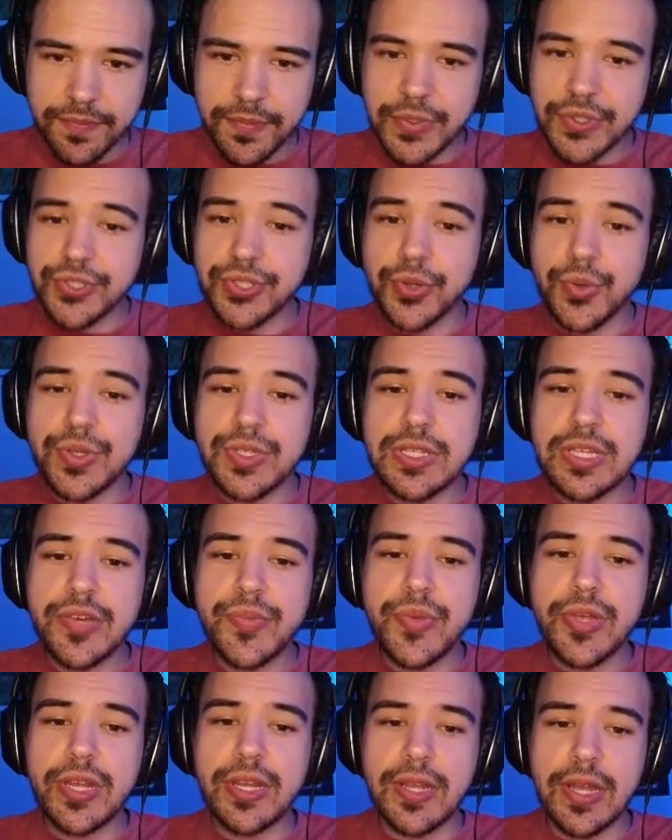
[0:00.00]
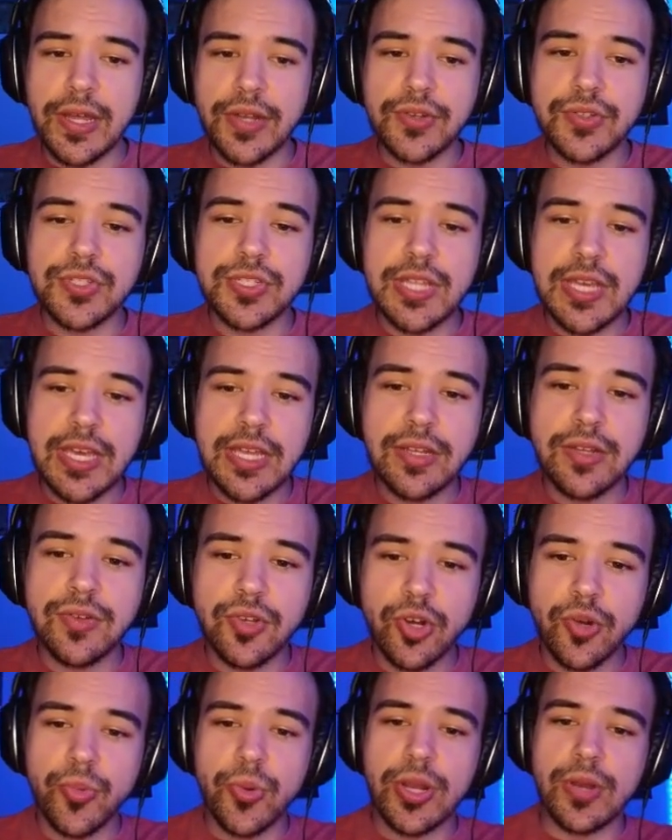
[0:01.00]
but so is the ability to understand,
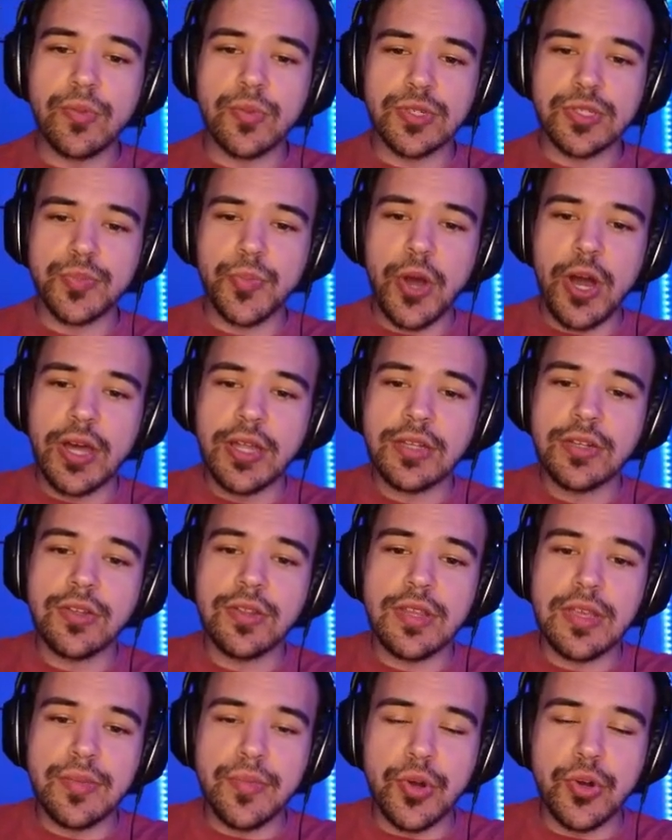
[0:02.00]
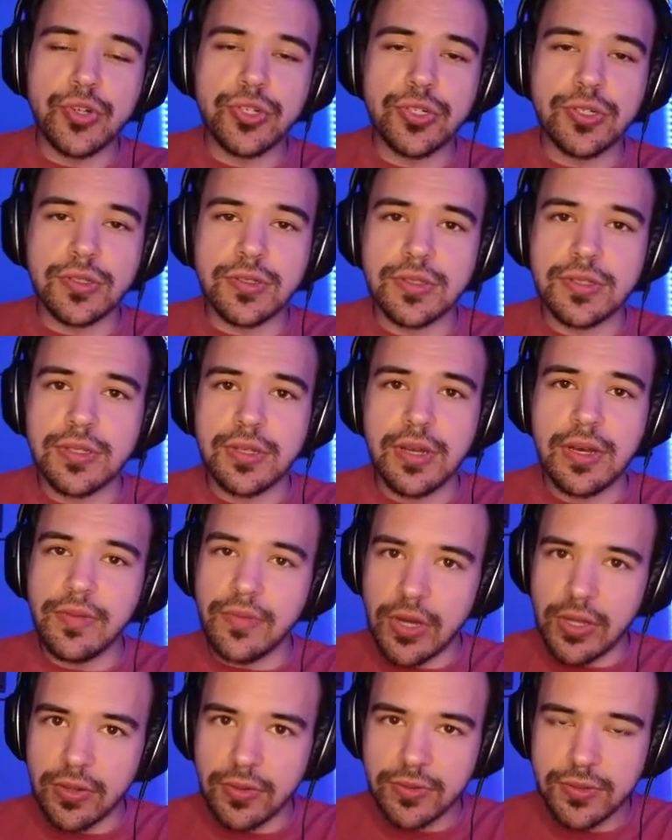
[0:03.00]
interpret, and respond to the emotions
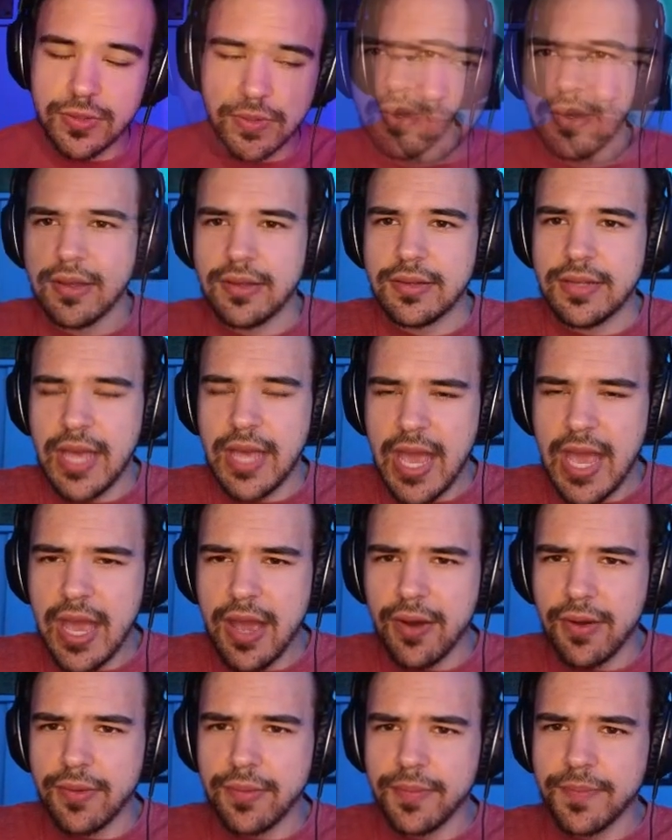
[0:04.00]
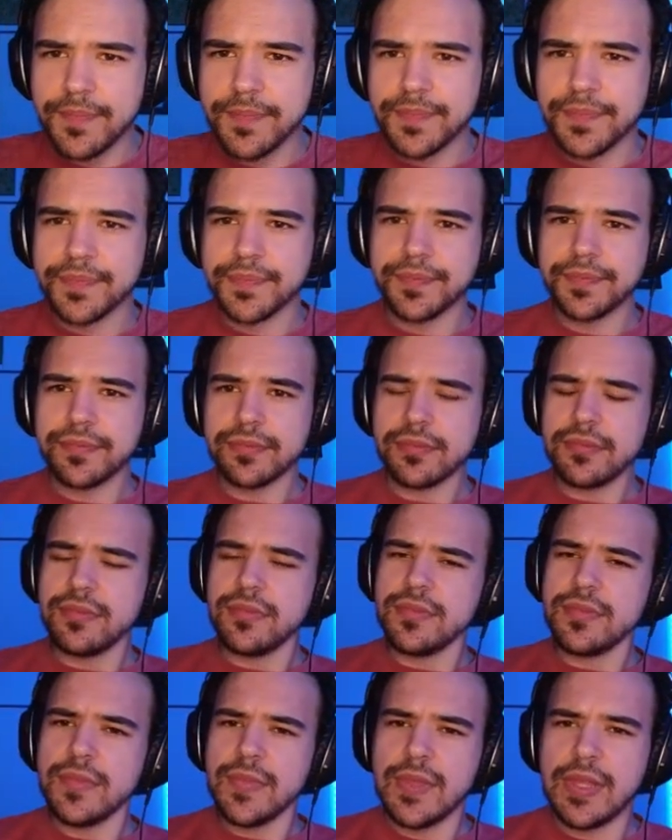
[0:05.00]
of others. Now,
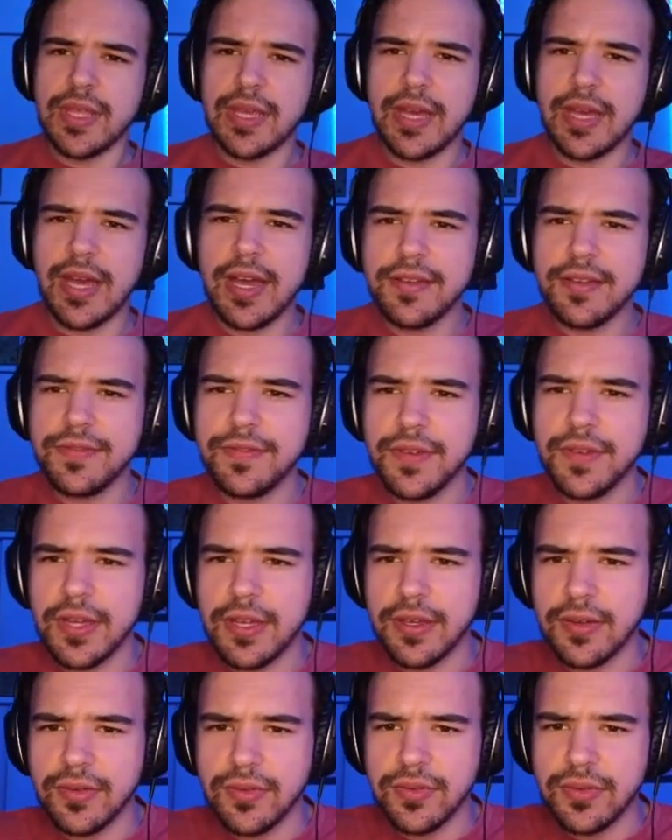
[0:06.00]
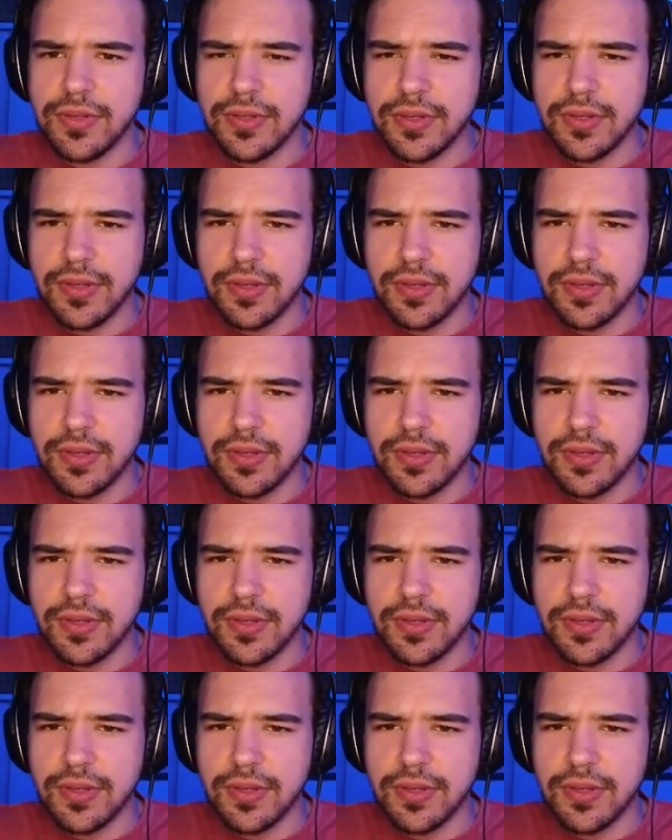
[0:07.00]
I found